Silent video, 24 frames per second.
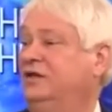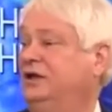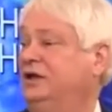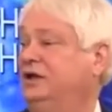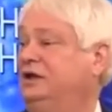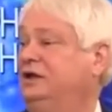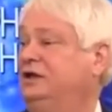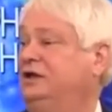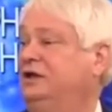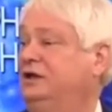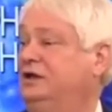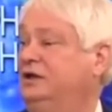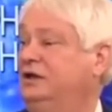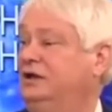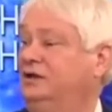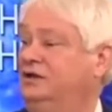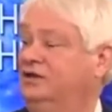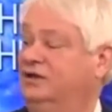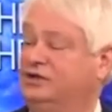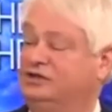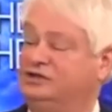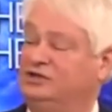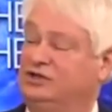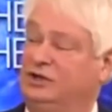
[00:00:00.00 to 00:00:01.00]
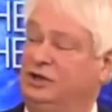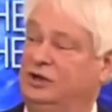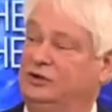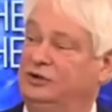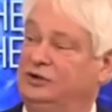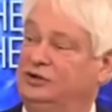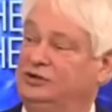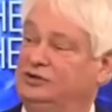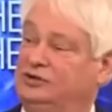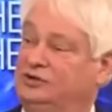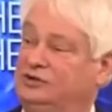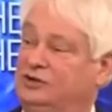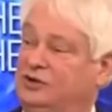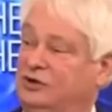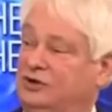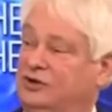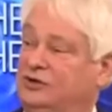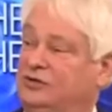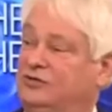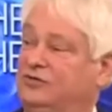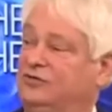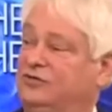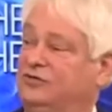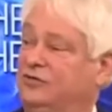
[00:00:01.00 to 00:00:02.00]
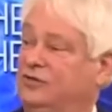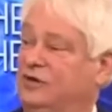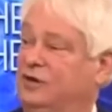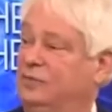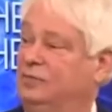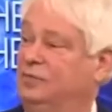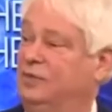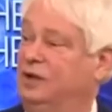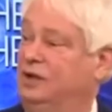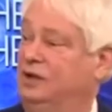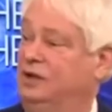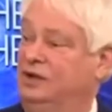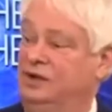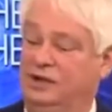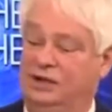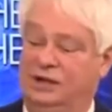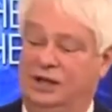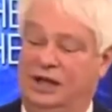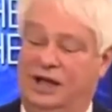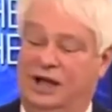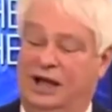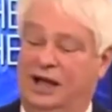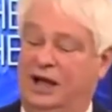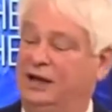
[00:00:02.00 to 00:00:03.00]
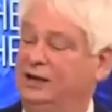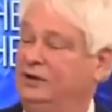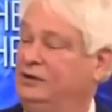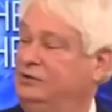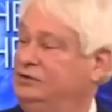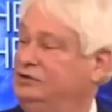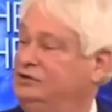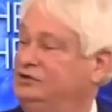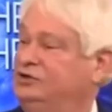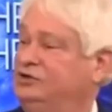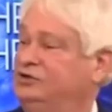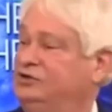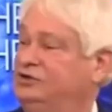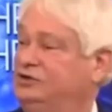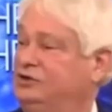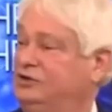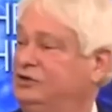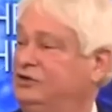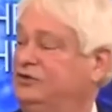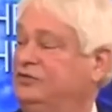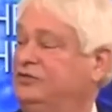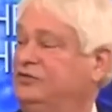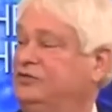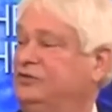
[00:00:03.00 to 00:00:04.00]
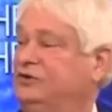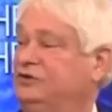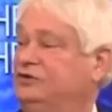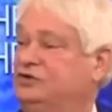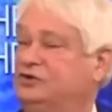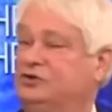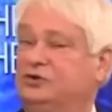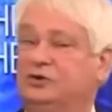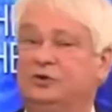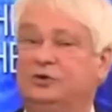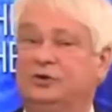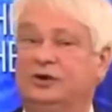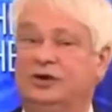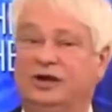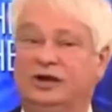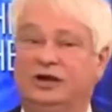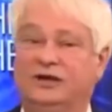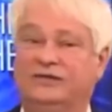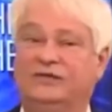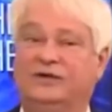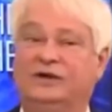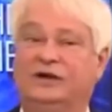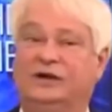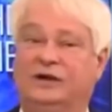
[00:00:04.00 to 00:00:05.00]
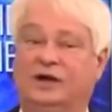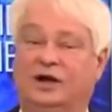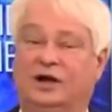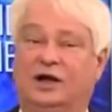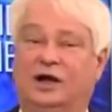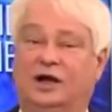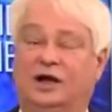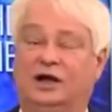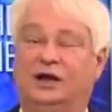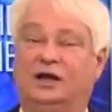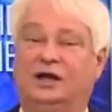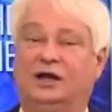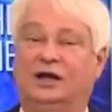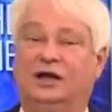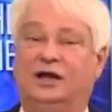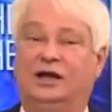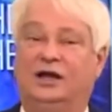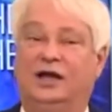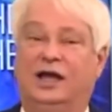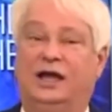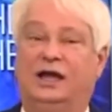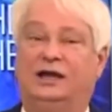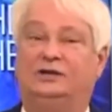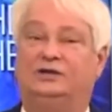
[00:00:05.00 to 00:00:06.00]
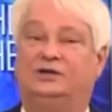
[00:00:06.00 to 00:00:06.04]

how they... Thessalonians turned from idols to serve the true and living God